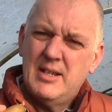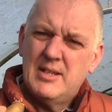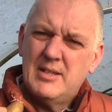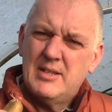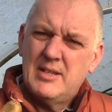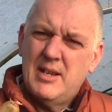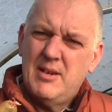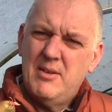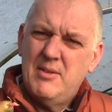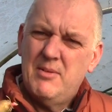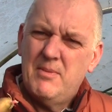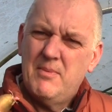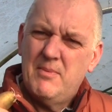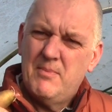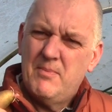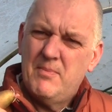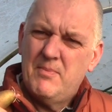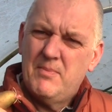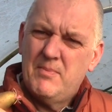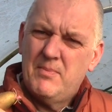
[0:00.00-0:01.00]
So
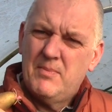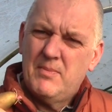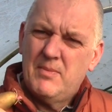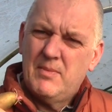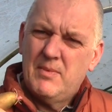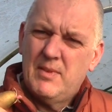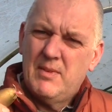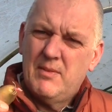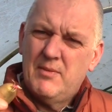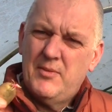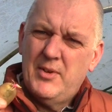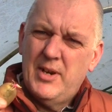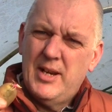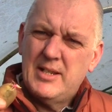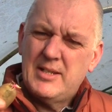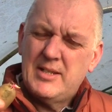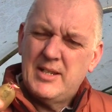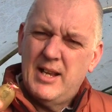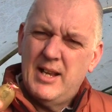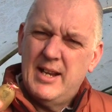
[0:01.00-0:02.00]

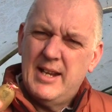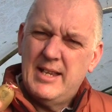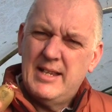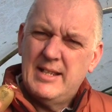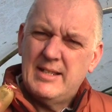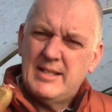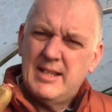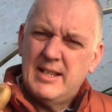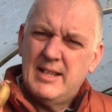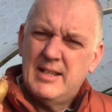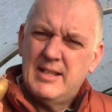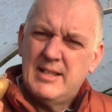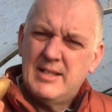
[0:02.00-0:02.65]
first earlies,